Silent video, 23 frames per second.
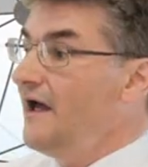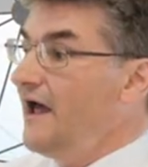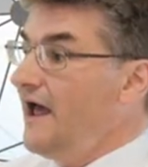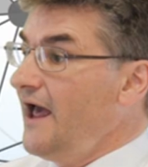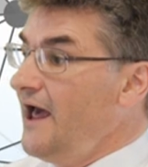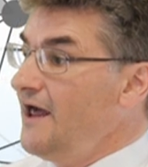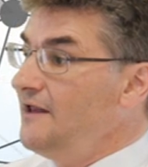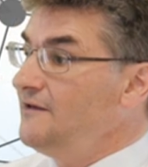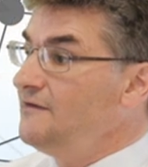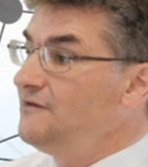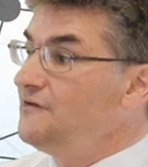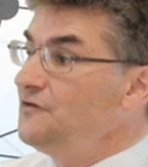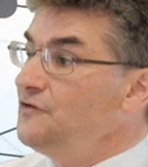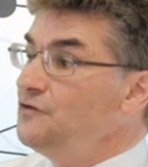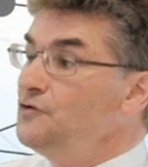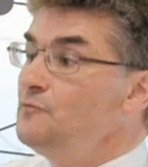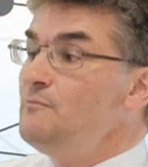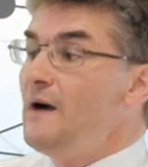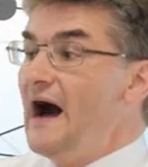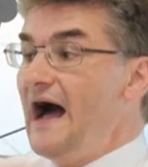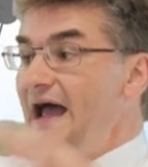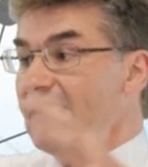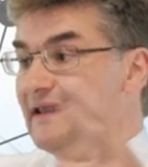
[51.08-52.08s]
And you
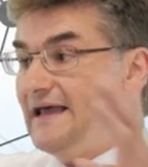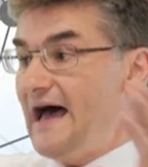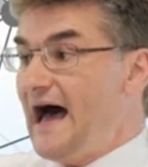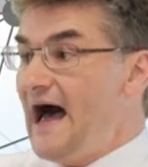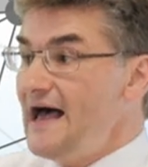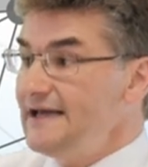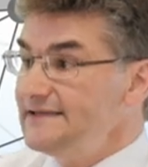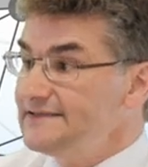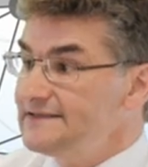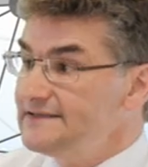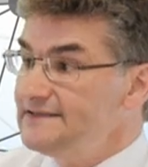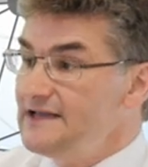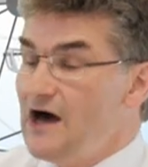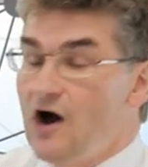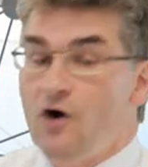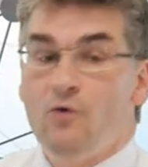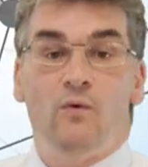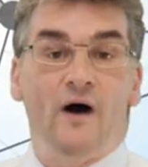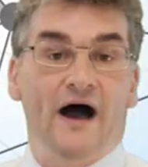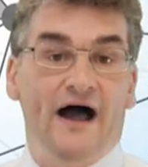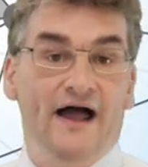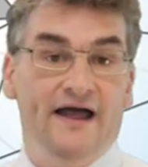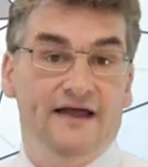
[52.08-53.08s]
might ask now
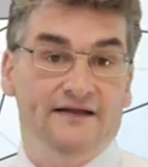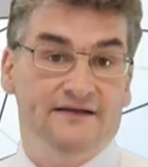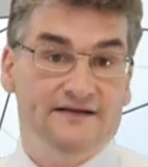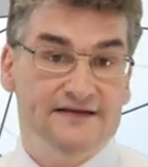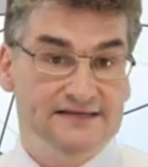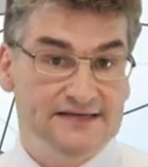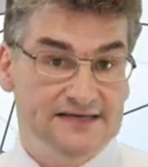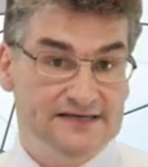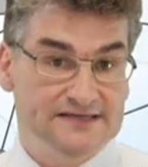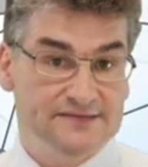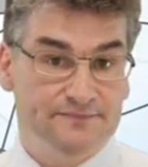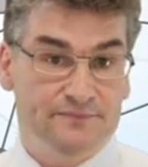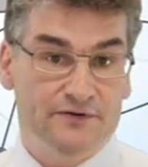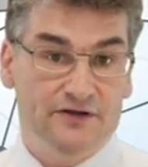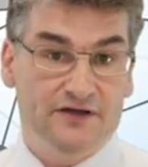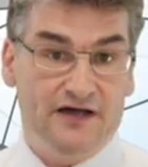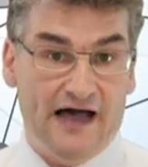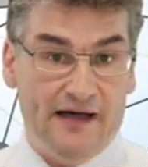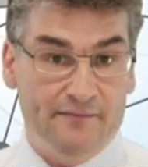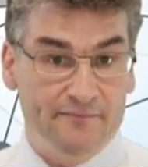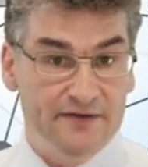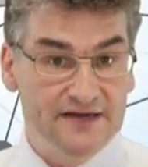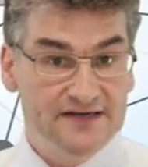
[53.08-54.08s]
why this is
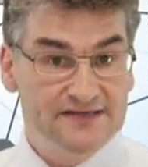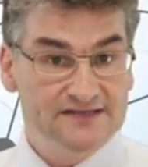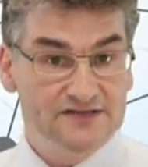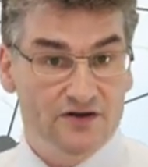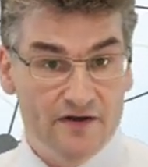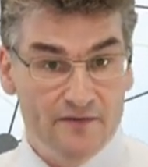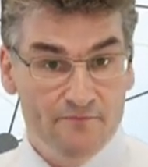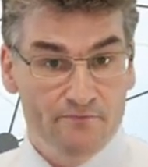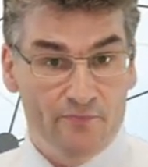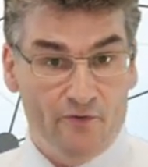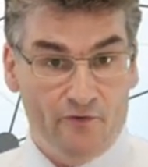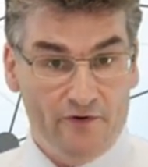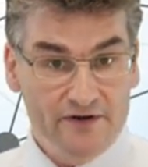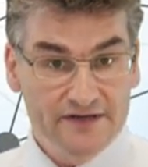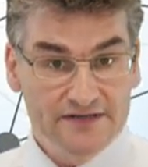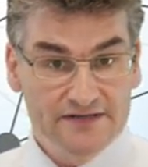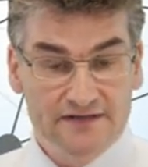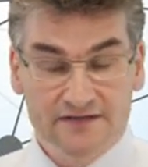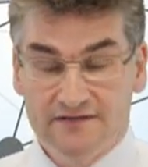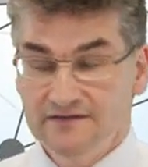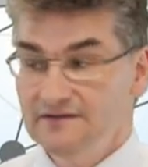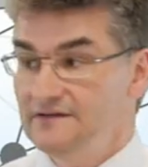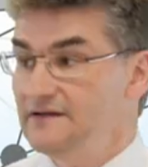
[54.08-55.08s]
becoming so
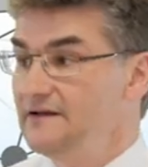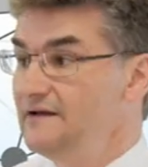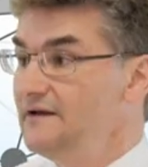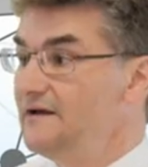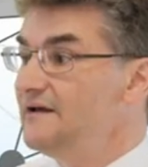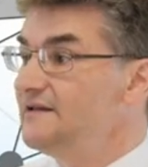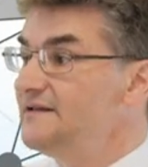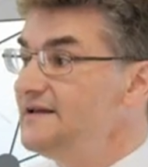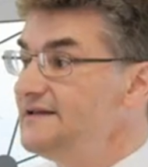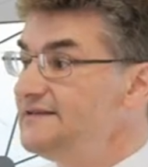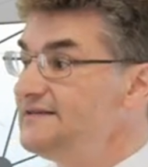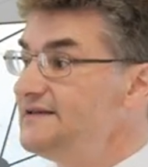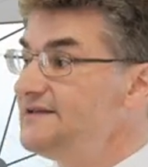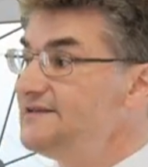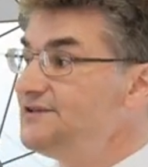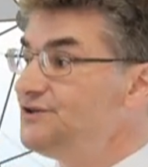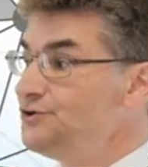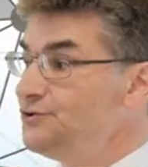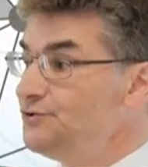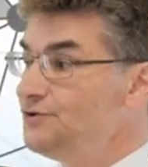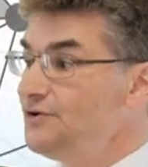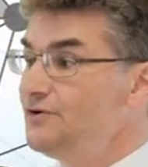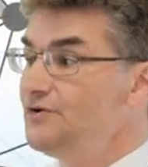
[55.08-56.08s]
important. This is
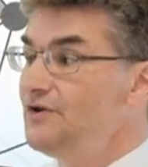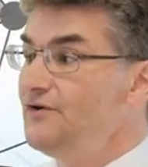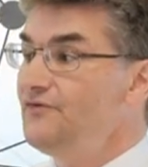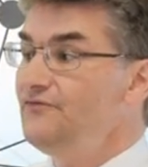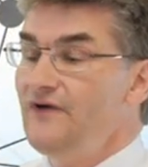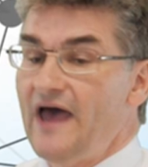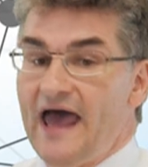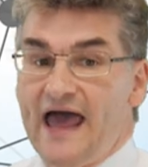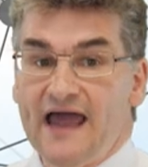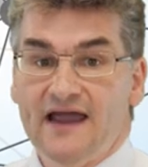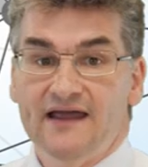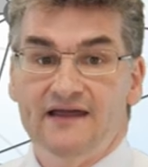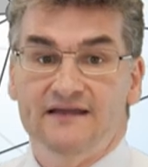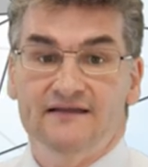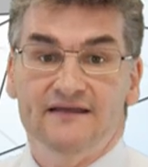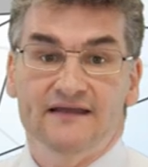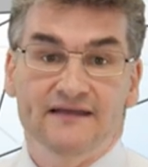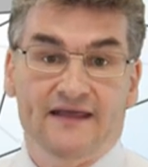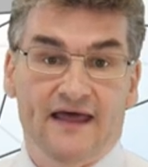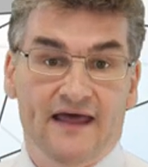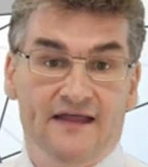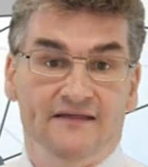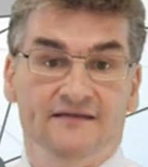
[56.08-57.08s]
due to the
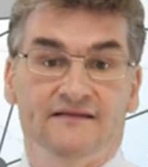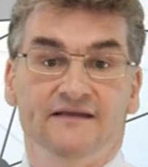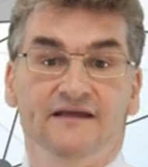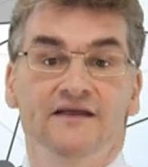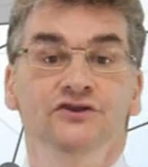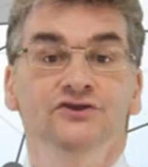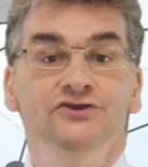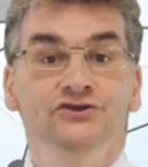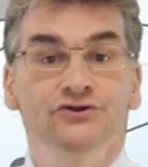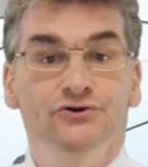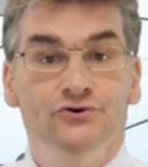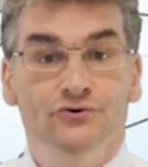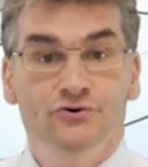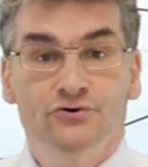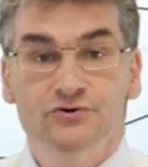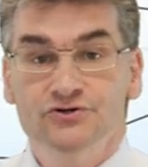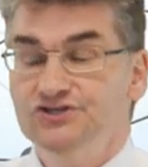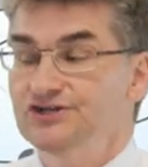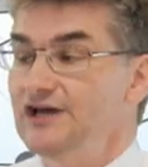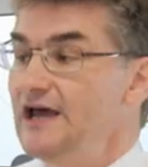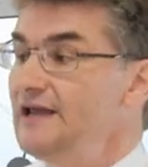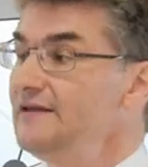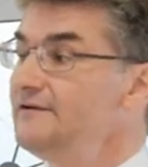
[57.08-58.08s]
fact that the new
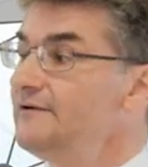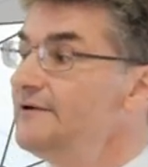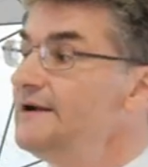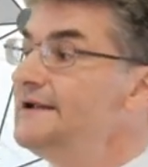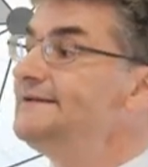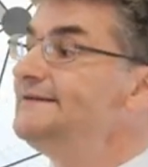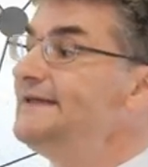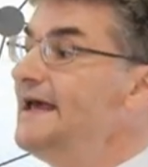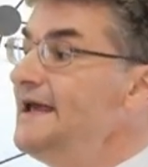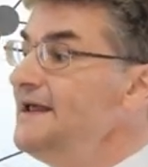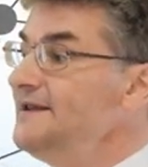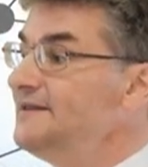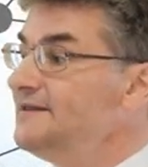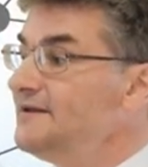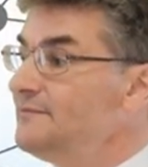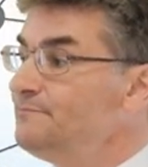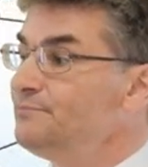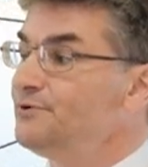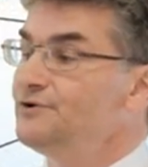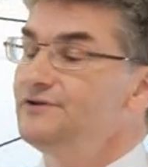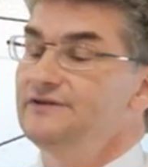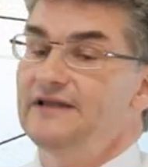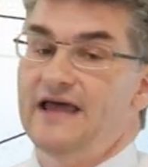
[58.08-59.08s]
General Data
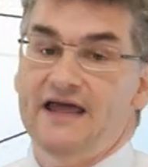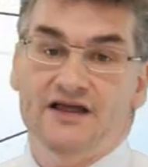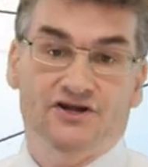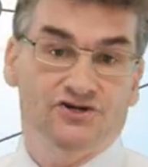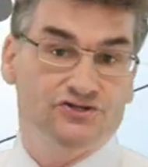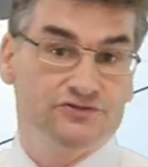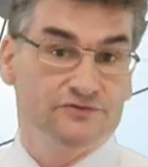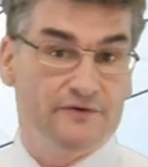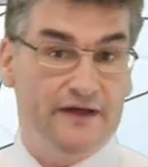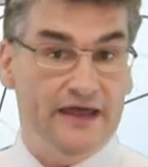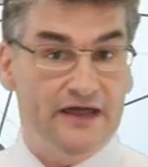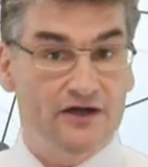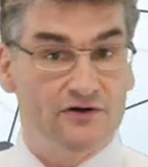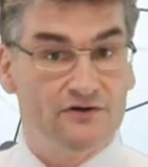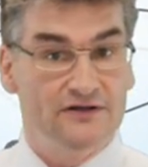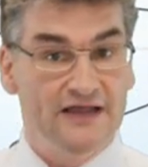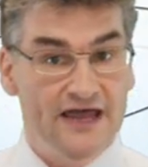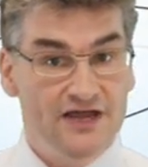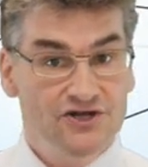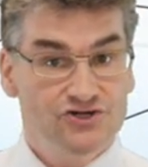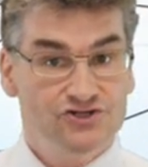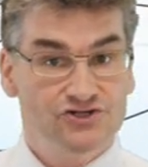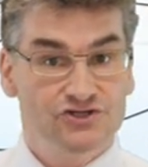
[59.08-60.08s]
Protection
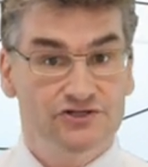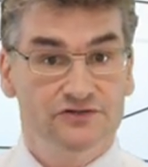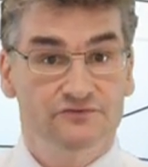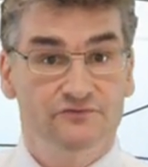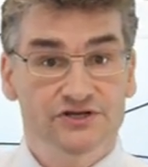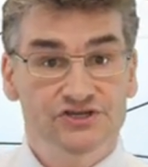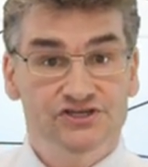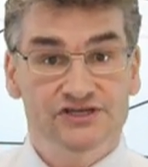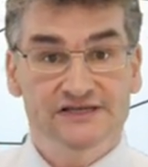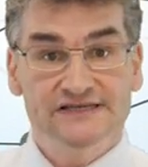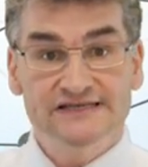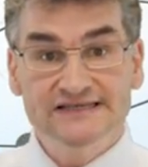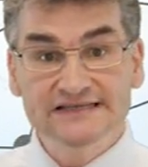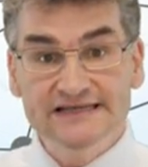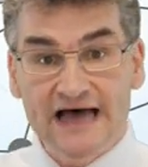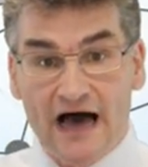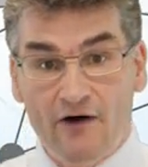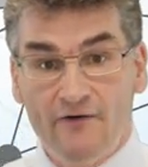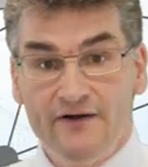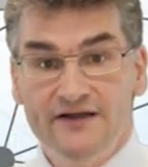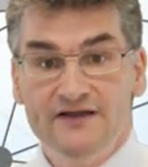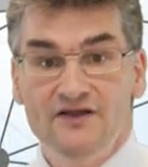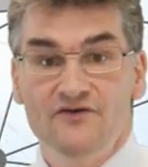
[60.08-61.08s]
Regulation, which is
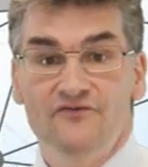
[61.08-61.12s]
now in